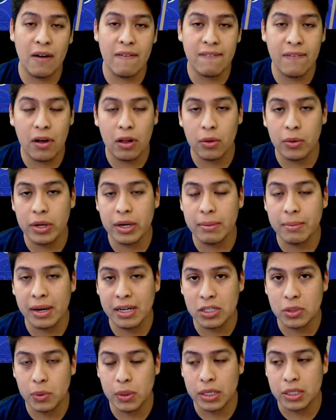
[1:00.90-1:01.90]
following my
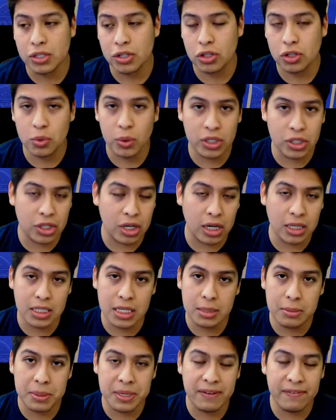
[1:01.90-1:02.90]

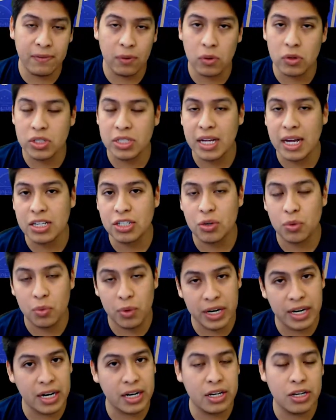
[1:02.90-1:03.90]

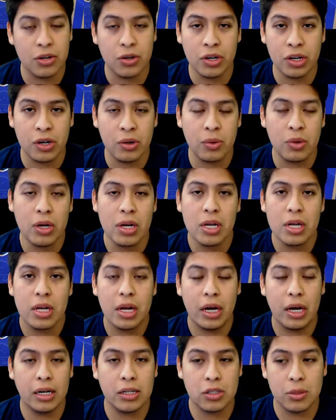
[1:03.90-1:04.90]
twitch.tv/ratedhugo,
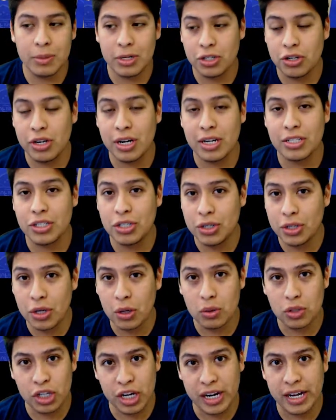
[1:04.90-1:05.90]
so make sure you guys do go
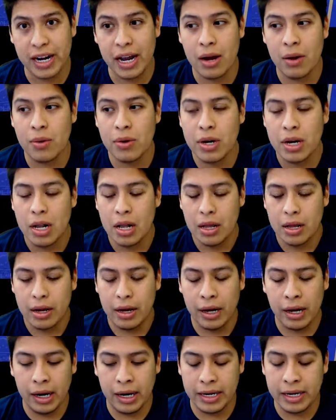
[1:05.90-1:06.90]
check it out.
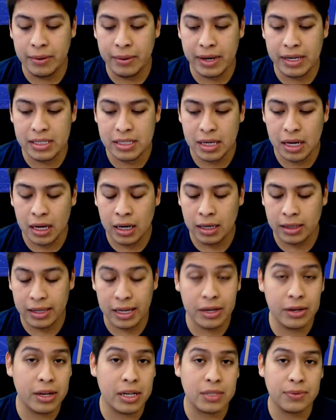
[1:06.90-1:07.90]
Anyways, thank
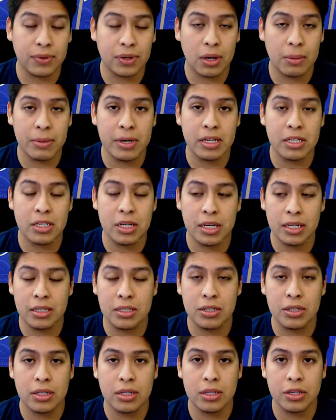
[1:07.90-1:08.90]
you guys for coming in into
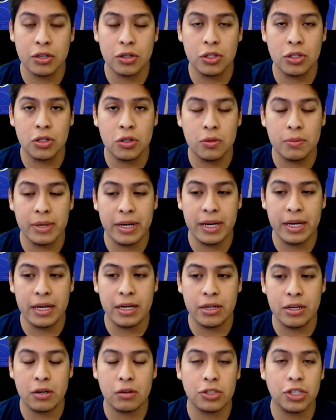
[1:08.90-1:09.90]
the YouTube and
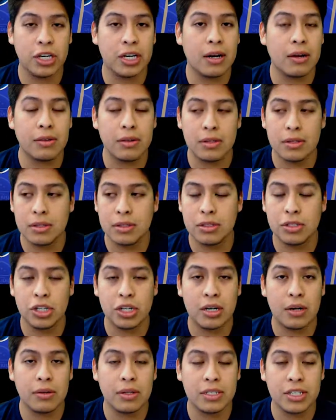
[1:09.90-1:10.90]
checking out the
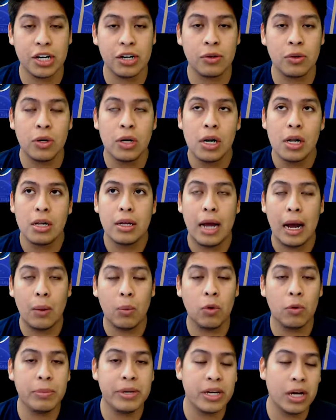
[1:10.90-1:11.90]
channel. I
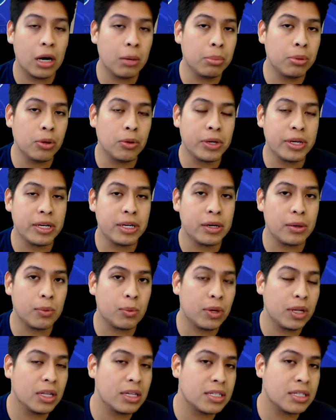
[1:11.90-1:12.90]
will be uploading
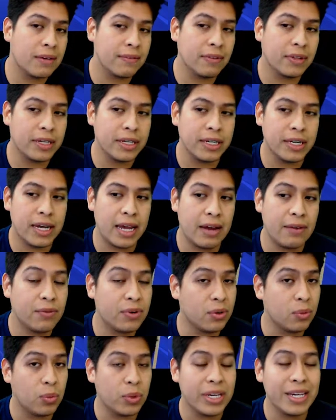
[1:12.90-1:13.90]
relatively every
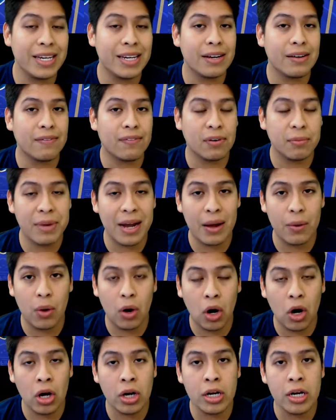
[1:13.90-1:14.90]
week from now
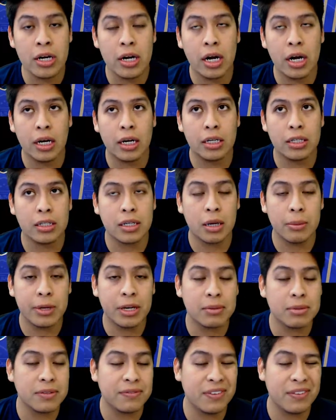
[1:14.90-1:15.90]
on, coming up
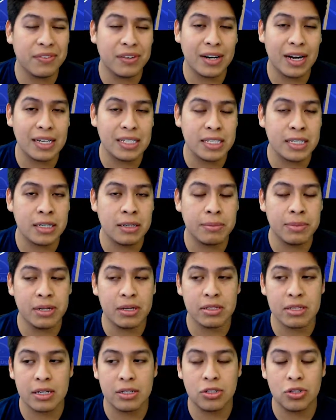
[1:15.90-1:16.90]
to FIFA 19, because
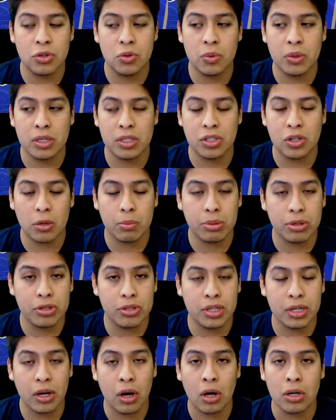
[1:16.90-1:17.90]
I do want to start
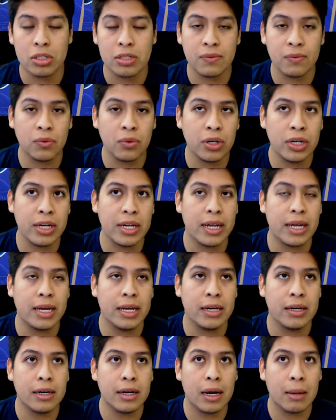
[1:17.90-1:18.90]
producing content for it, and
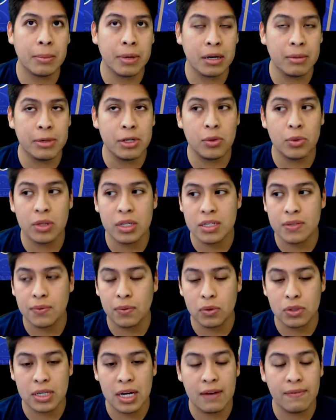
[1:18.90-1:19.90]
I'm gonna be doing this full
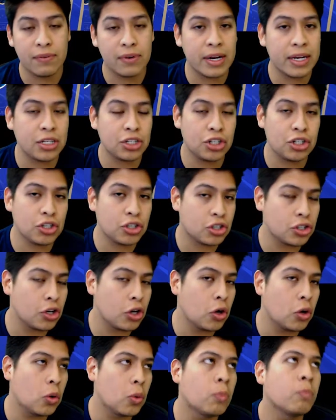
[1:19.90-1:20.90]
time for next year,
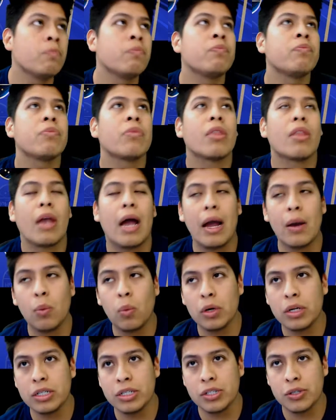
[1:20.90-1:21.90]
so I
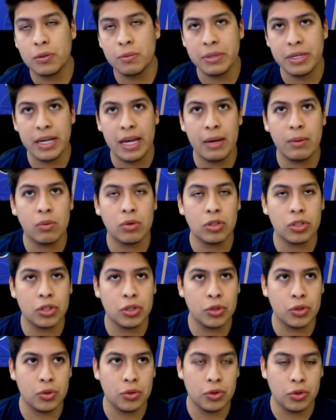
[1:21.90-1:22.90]
want to be able
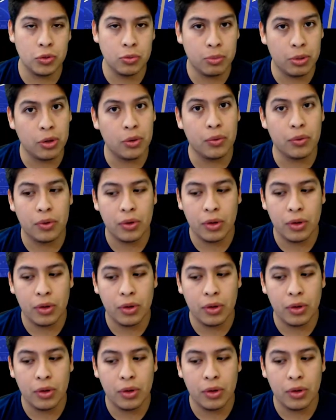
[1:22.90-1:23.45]
to both.